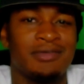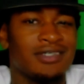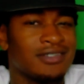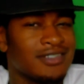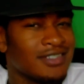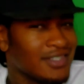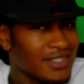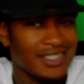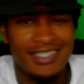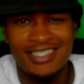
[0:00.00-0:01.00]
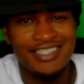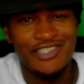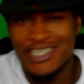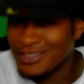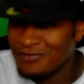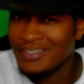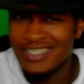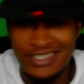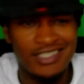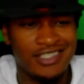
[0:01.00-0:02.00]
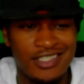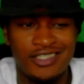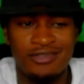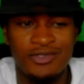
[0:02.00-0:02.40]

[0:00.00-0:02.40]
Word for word: bro trying to finesse the system.